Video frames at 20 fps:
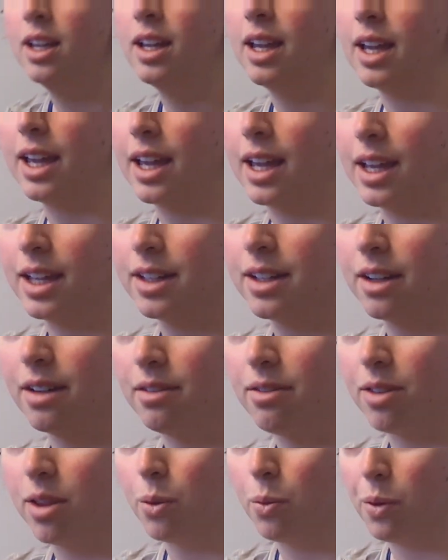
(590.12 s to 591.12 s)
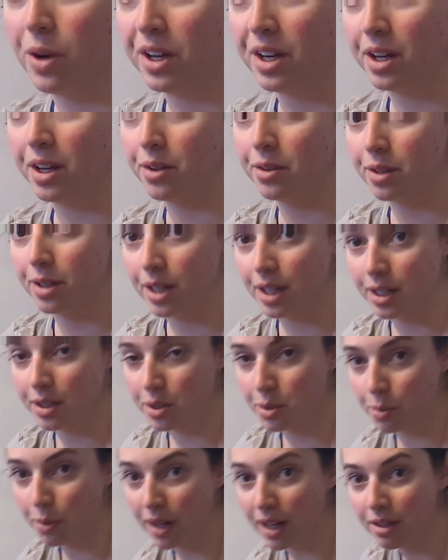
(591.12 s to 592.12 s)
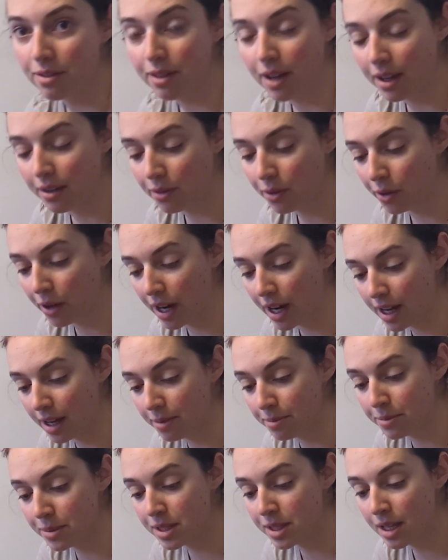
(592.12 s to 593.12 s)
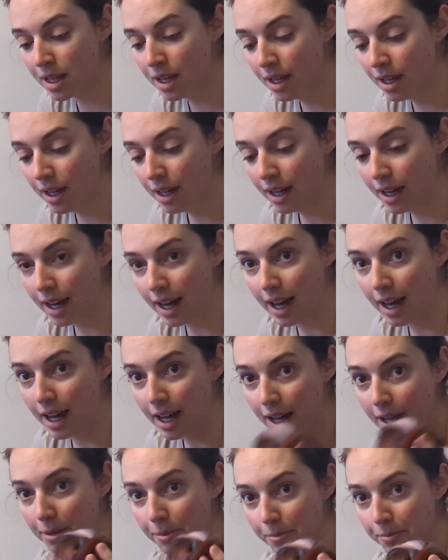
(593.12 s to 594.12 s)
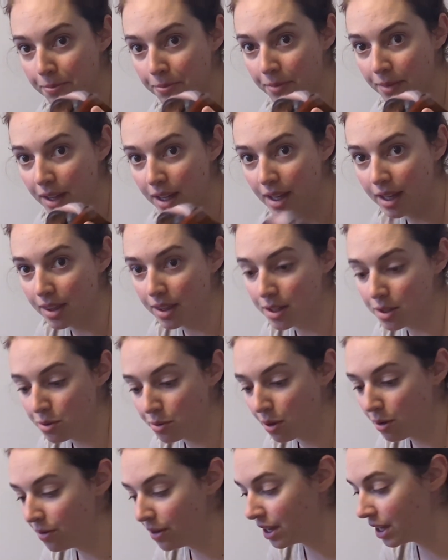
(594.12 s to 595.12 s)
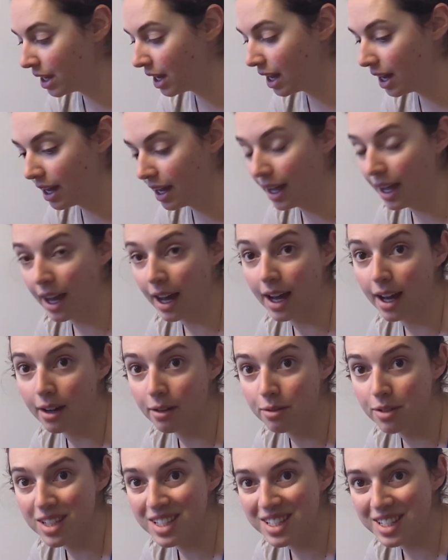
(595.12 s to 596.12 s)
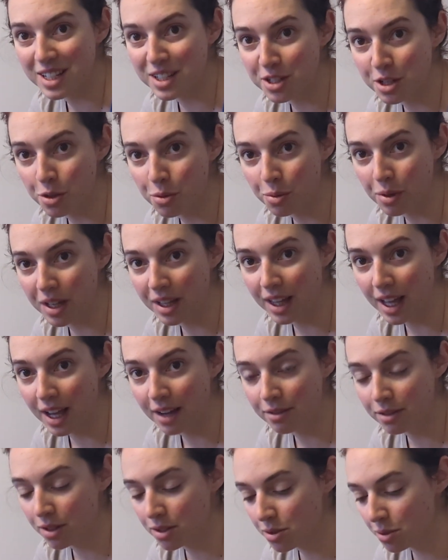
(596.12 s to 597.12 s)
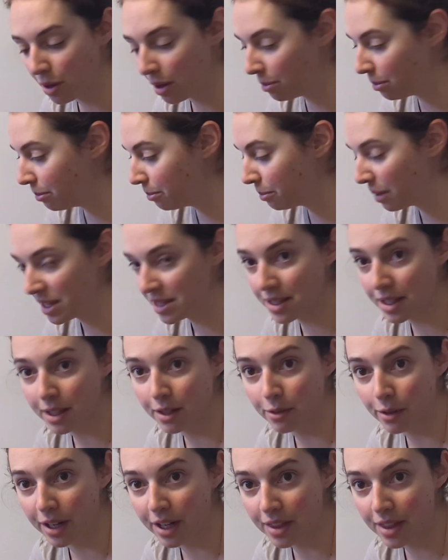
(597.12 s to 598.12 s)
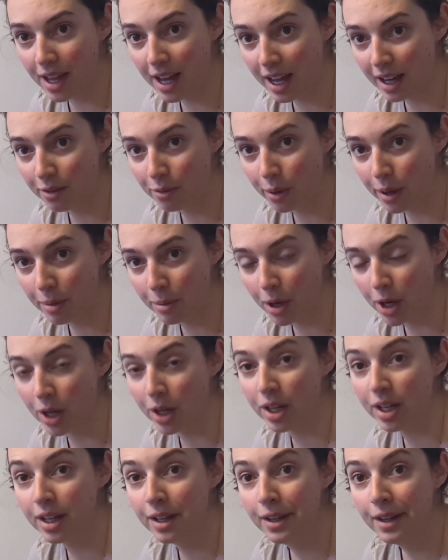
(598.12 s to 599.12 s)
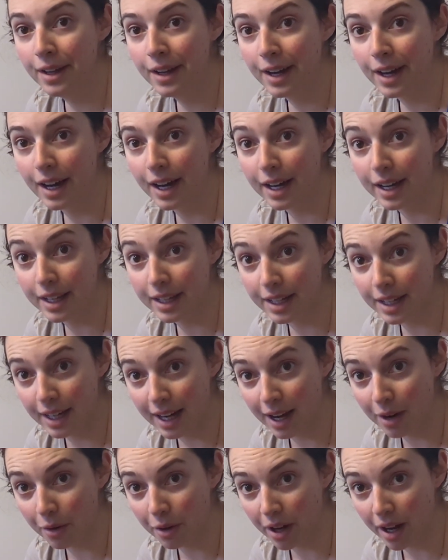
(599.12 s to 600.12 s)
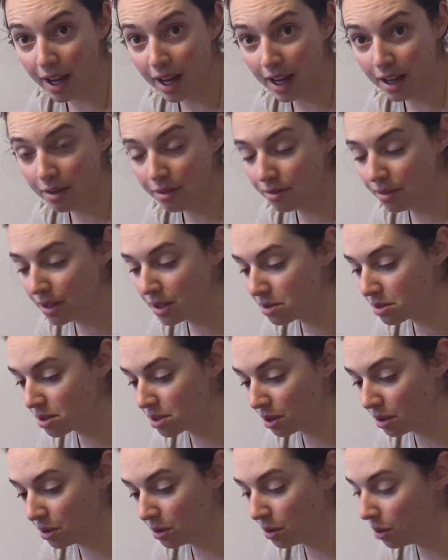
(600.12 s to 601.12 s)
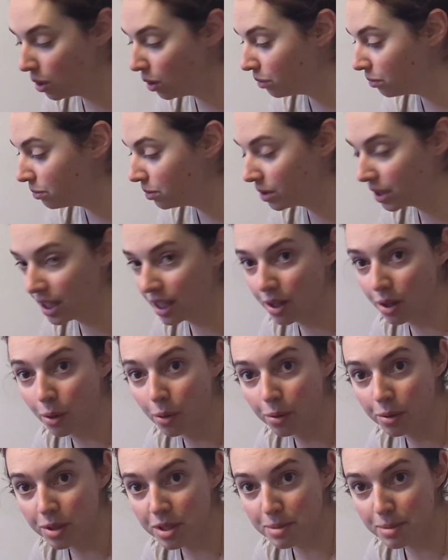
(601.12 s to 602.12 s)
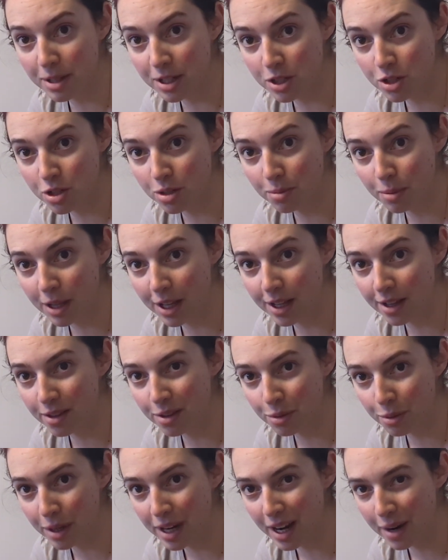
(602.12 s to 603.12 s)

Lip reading: and of the 125 grams in this roving, I have 63 left. So I'm basically right at the halfway mark. in an hour and a half. So hopefully the whole spin should be 3